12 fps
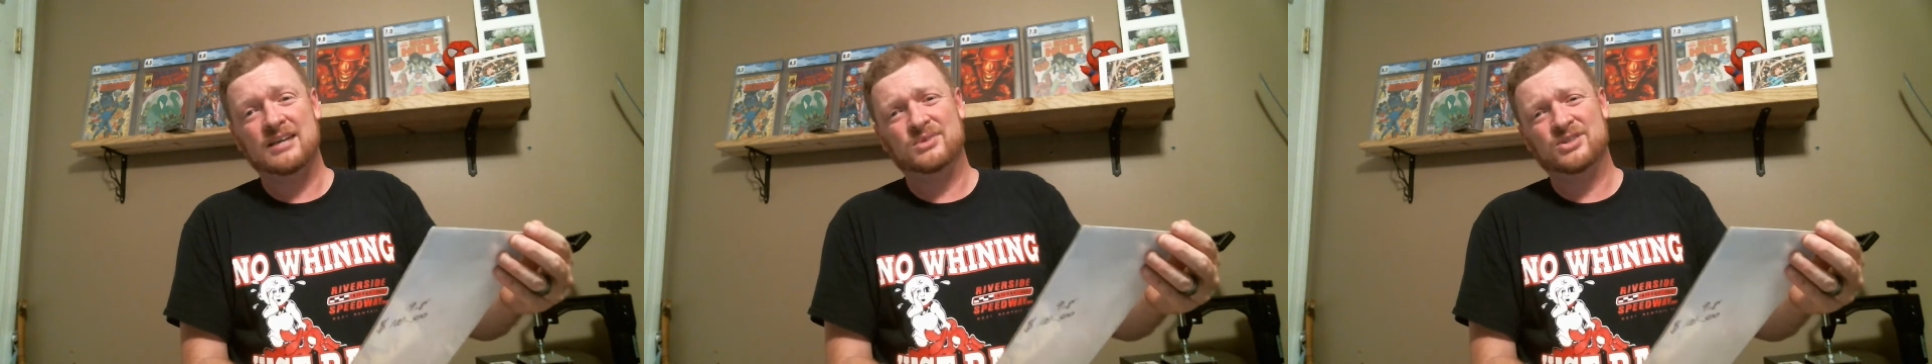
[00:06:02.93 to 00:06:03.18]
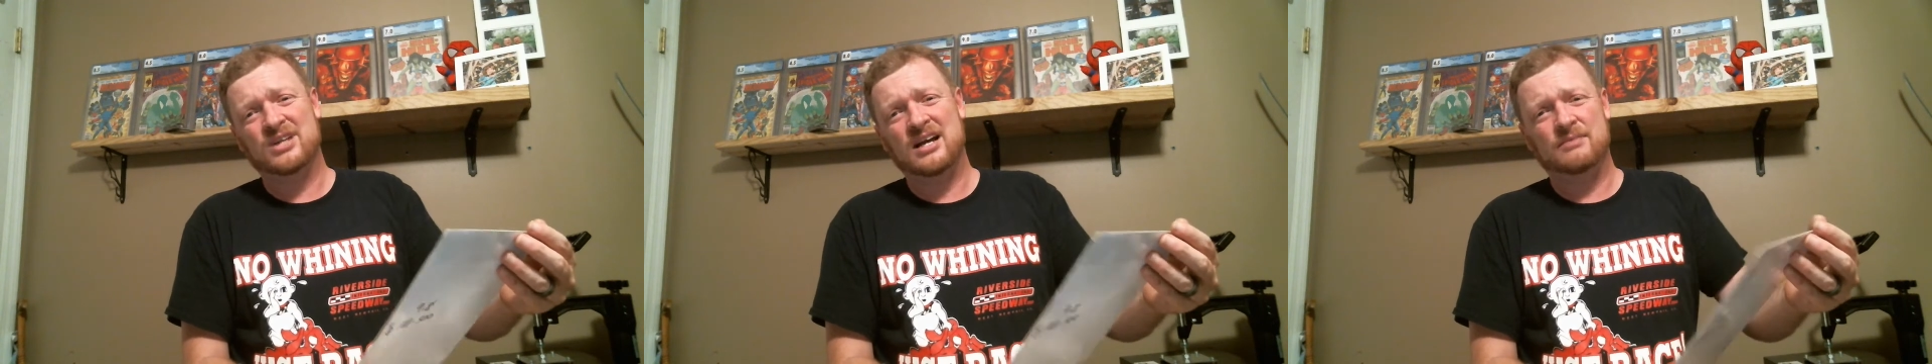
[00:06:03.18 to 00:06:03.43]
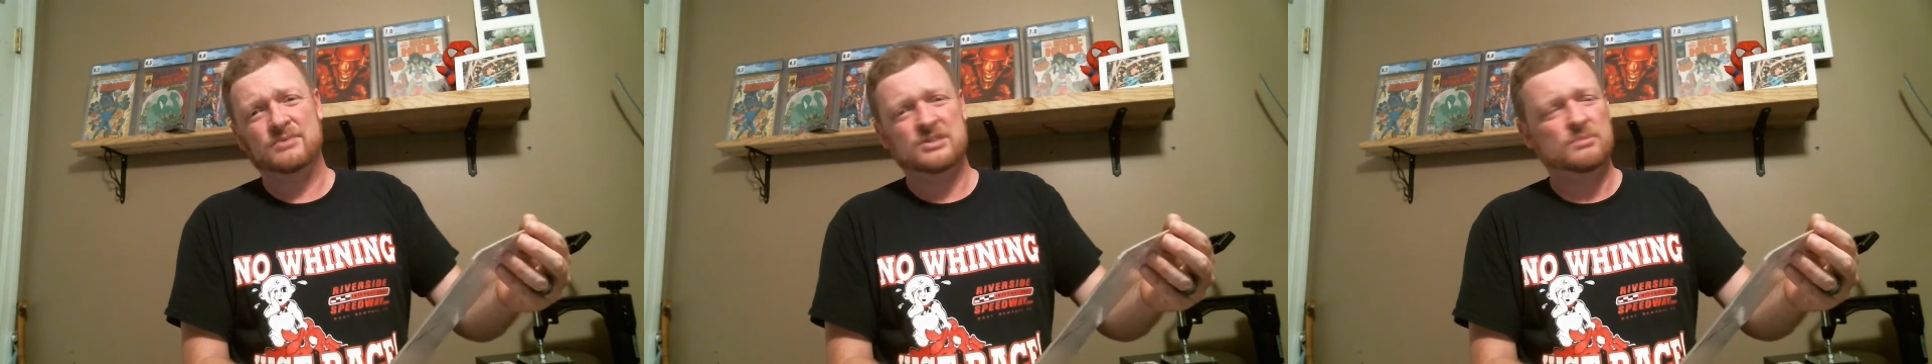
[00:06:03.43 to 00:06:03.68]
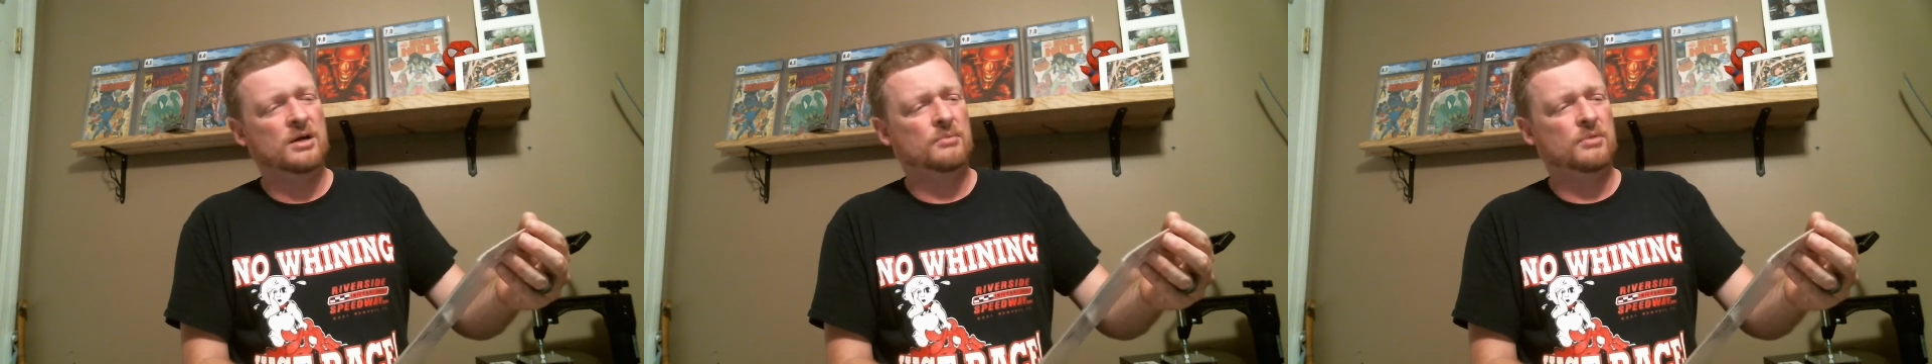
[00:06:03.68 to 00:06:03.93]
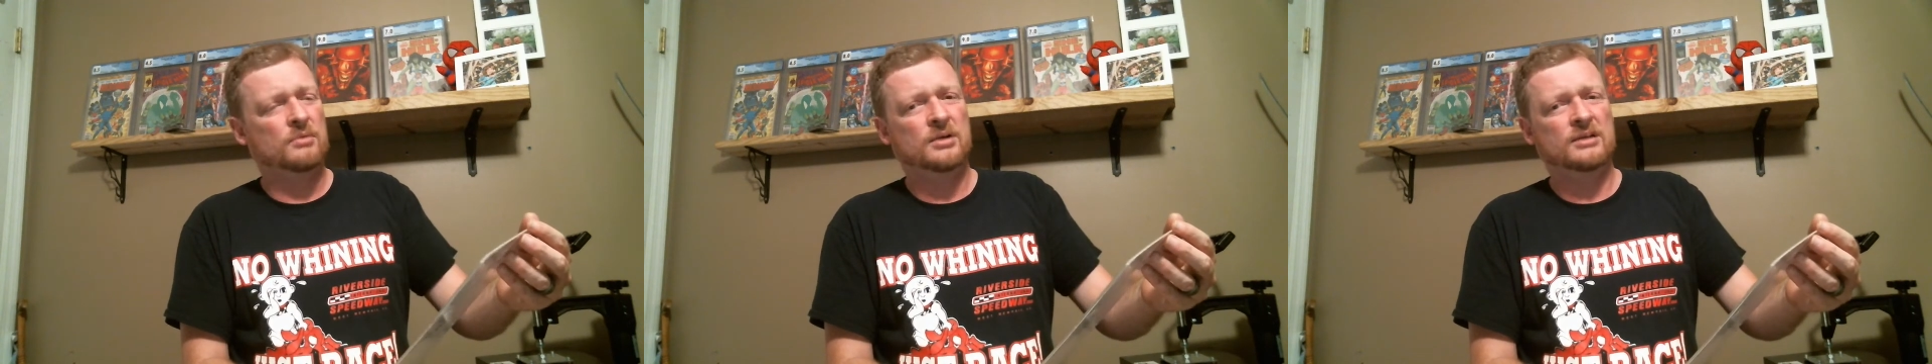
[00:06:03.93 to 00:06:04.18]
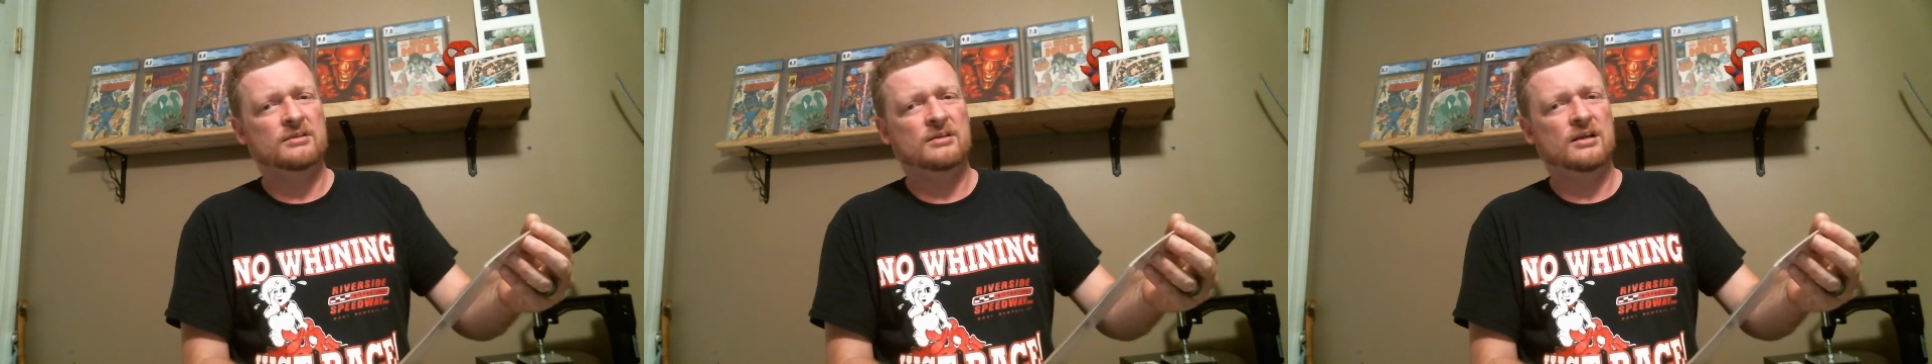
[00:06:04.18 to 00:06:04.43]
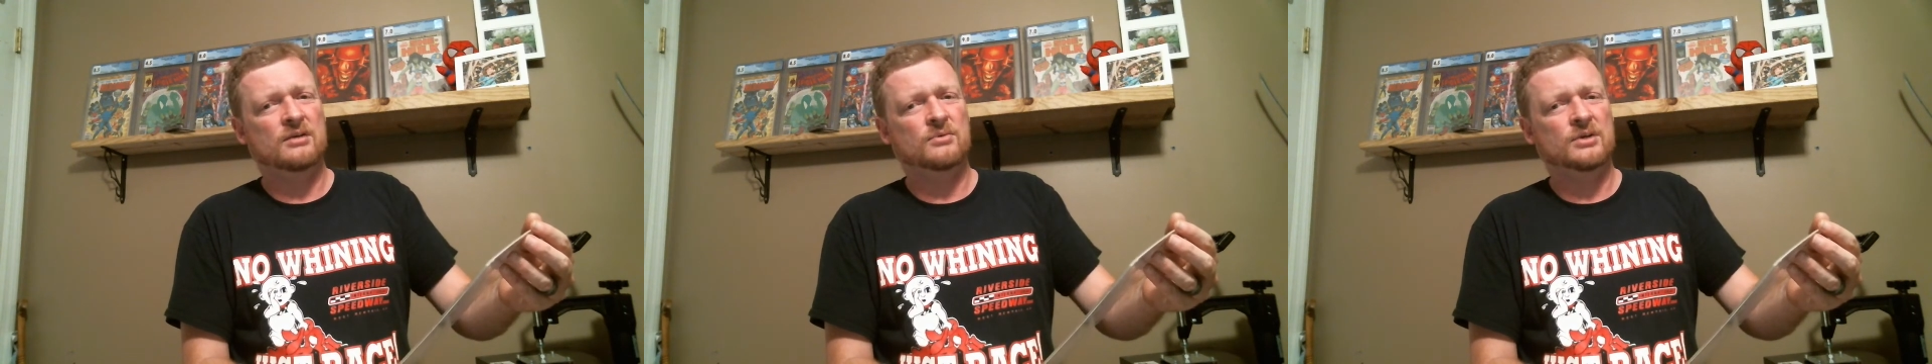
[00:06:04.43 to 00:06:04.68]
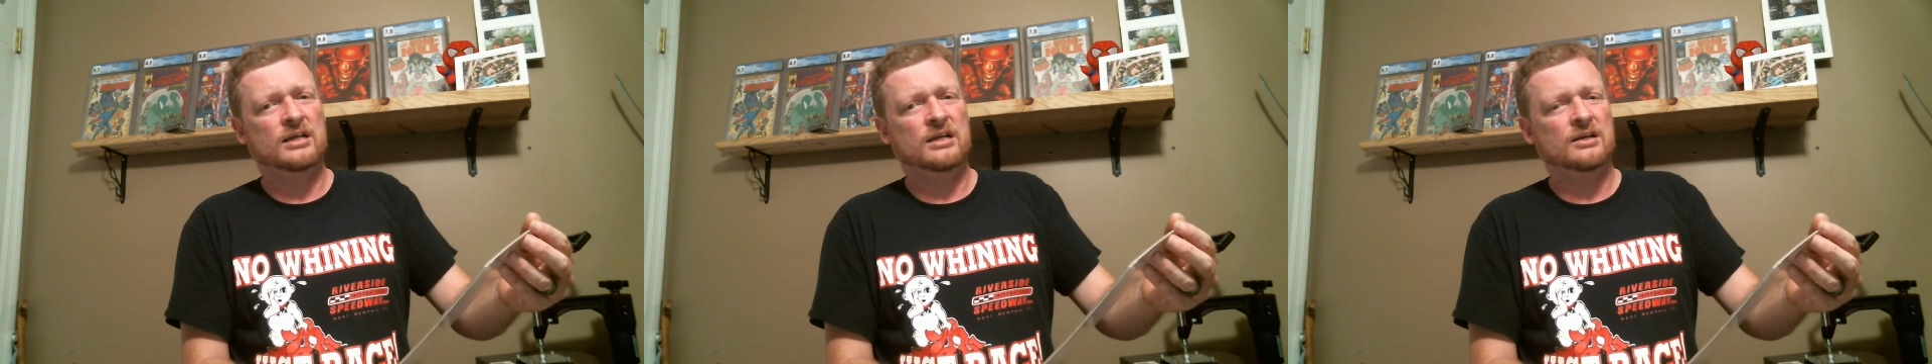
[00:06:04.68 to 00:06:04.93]
which kind of was a bummer, but you know,
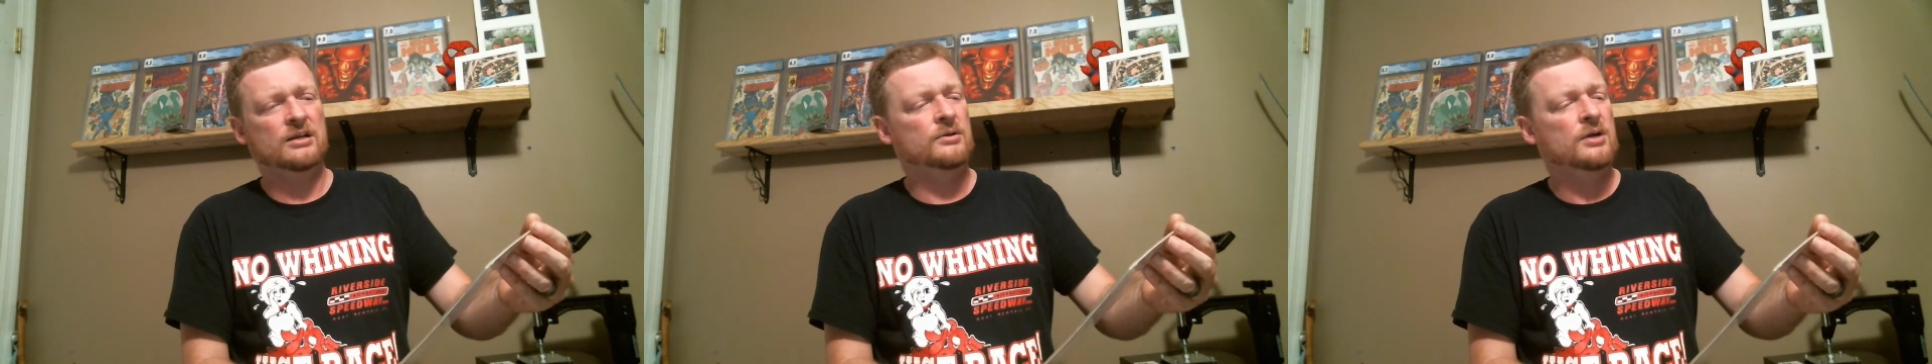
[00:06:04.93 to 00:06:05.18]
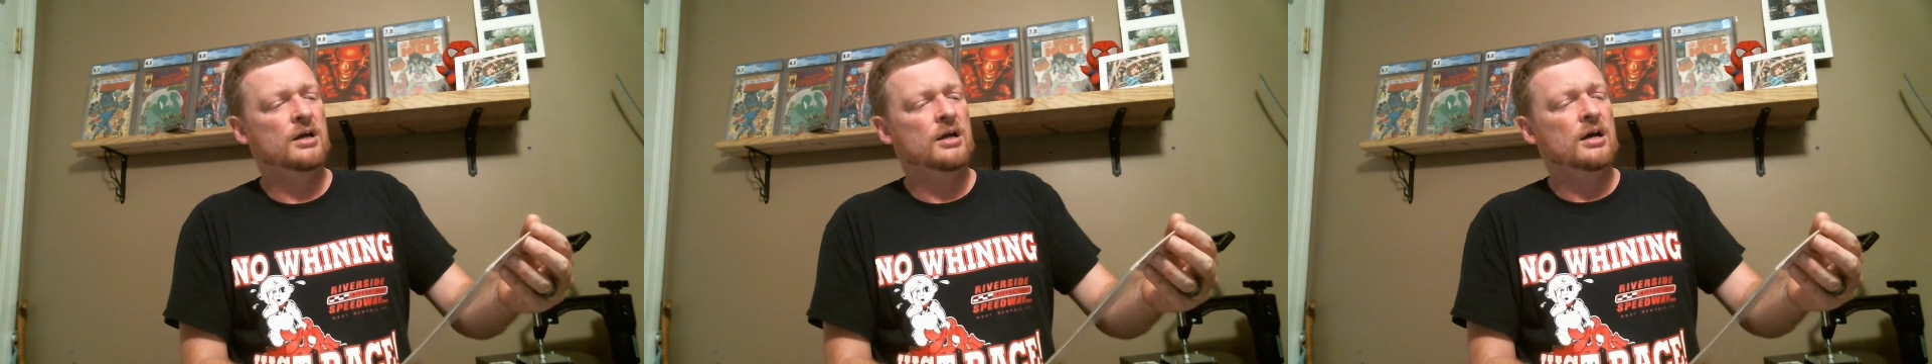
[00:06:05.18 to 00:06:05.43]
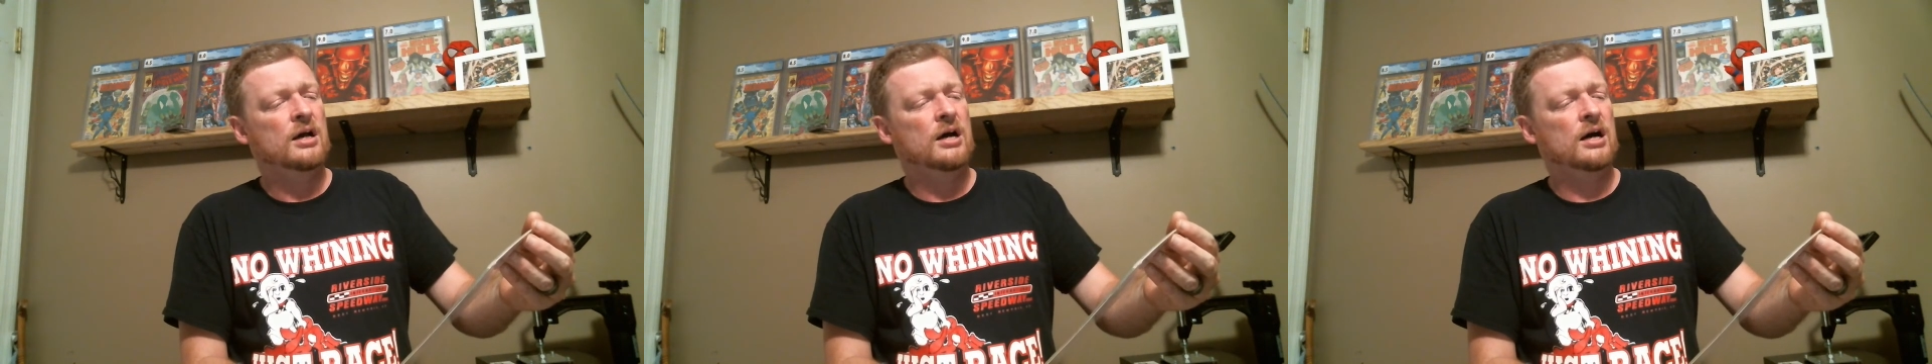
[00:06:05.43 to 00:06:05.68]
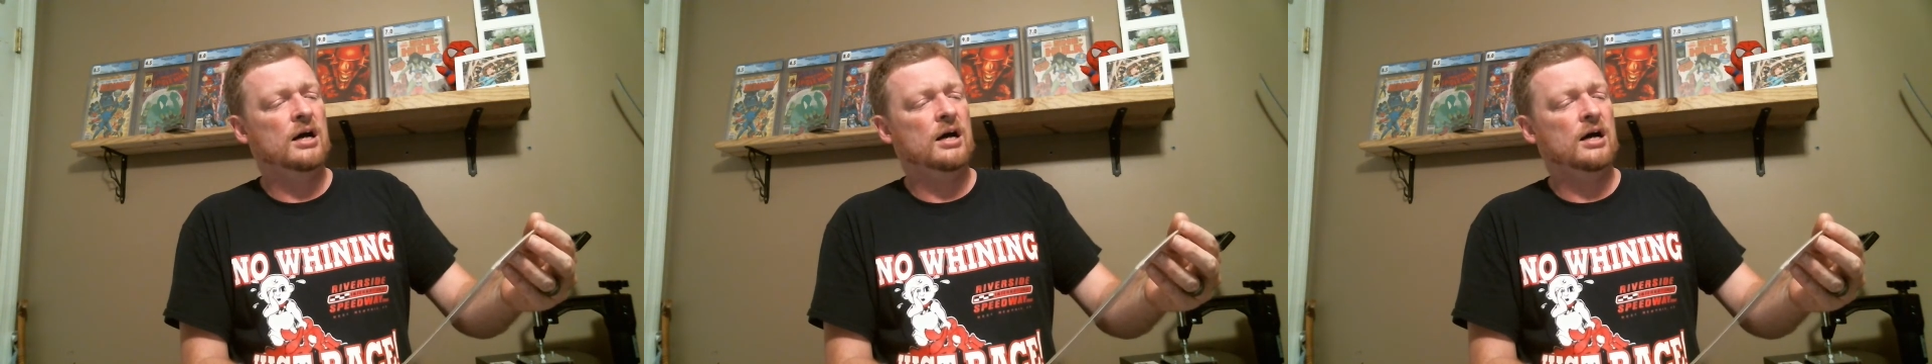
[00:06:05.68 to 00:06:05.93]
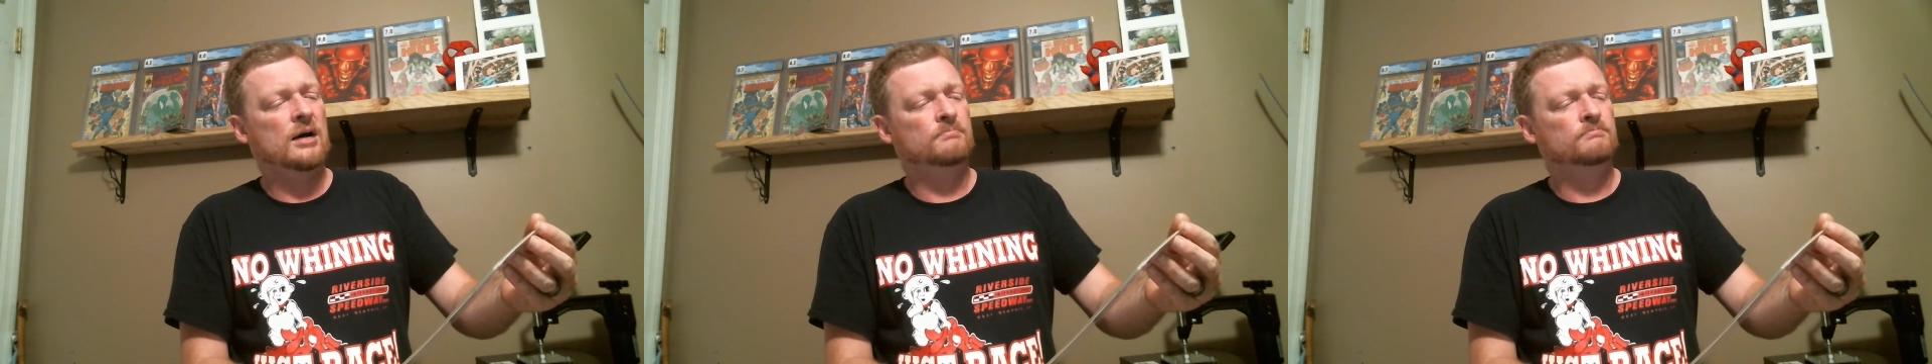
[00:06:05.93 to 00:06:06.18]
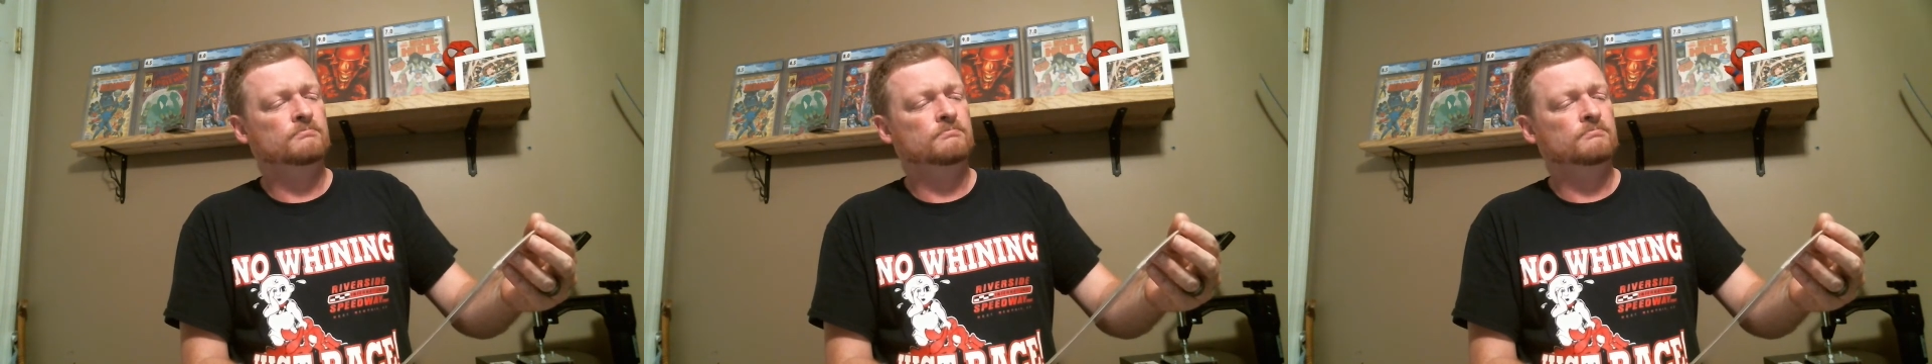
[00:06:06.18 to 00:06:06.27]
what are you going to do?